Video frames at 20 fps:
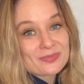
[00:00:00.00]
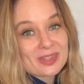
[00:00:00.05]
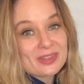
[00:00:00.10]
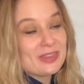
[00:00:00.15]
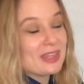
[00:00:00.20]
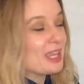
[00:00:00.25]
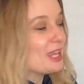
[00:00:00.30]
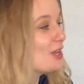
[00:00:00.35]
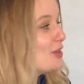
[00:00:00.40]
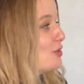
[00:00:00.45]

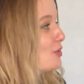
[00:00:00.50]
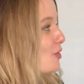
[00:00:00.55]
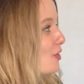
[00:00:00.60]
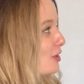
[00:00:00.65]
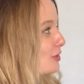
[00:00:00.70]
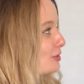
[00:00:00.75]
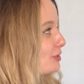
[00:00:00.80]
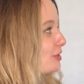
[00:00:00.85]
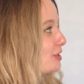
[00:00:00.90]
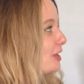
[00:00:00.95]
They're
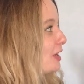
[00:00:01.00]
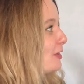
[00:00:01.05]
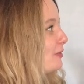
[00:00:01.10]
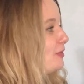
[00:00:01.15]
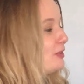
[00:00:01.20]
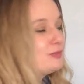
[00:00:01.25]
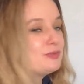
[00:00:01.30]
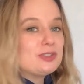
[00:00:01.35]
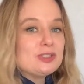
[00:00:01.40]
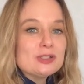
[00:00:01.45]
not
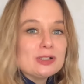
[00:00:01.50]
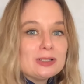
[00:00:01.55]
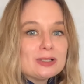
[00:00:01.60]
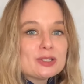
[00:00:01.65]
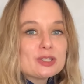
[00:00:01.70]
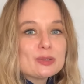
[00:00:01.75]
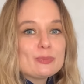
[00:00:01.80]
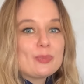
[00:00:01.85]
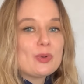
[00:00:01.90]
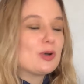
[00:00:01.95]

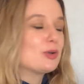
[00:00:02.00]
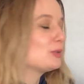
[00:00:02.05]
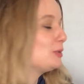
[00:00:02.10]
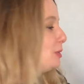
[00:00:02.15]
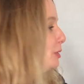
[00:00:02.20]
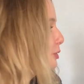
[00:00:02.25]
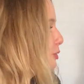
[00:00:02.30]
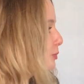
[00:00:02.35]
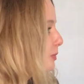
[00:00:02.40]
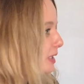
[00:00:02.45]
$50 a
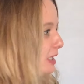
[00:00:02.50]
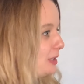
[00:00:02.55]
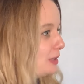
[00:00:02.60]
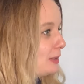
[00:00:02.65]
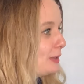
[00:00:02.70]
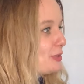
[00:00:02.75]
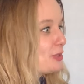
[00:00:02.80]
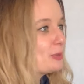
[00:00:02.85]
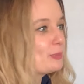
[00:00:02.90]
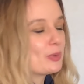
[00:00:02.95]
bottle or
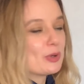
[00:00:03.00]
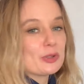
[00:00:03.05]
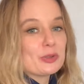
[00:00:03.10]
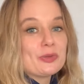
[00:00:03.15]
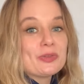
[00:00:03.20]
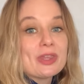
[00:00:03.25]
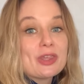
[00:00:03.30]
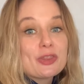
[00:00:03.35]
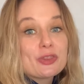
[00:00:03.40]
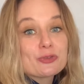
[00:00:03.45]
$20 a
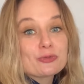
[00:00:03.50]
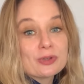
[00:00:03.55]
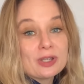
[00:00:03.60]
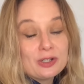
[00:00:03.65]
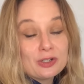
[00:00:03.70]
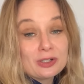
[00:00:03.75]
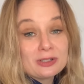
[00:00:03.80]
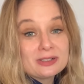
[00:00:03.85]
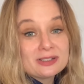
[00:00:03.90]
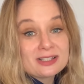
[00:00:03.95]
bottle, they're
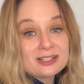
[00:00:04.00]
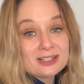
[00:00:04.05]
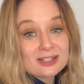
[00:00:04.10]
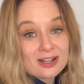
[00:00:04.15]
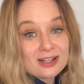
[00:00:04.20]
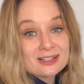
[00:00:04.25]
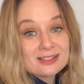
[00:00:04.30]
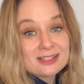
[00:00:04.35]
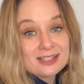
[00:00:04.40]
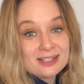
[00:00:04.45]

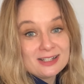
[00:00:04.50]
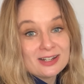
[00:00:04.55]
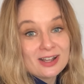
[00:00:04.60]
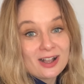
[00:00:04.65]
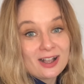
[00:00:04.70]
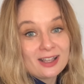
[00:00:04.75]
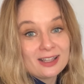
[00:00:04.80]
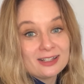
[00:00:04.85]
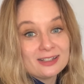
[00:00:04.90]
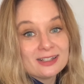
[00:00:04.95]

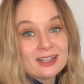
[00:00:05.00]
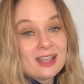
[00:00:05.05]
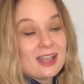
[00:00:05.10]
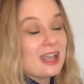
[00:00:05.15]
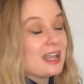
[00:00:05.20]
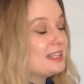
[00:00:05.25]
$3.99.